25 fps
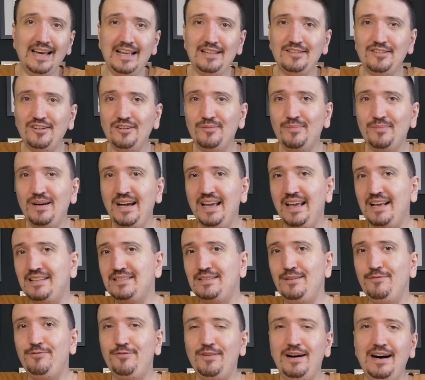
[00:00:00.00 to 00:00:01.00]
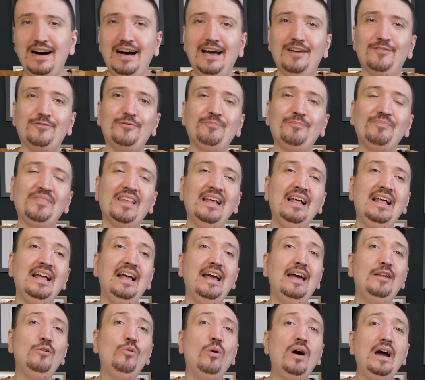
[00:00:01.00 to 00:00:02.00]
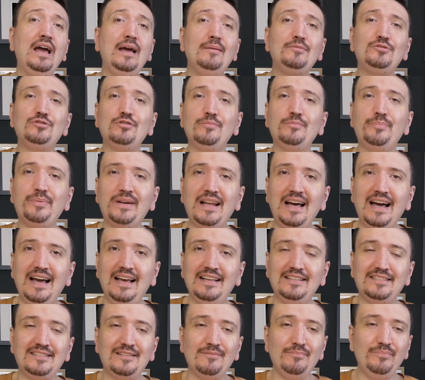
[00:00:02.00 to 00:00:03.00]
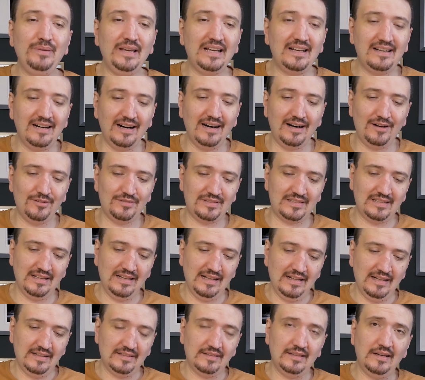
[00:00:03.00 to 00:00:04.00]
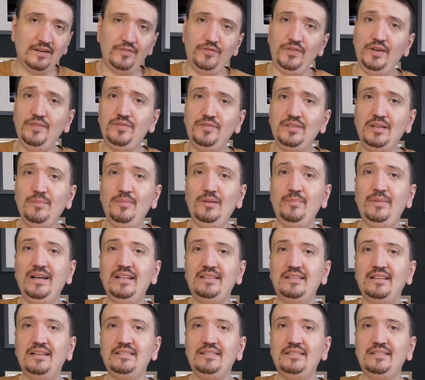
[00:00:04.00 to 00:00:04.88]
on my X-T5. And why I'm surprised? Because the 50mm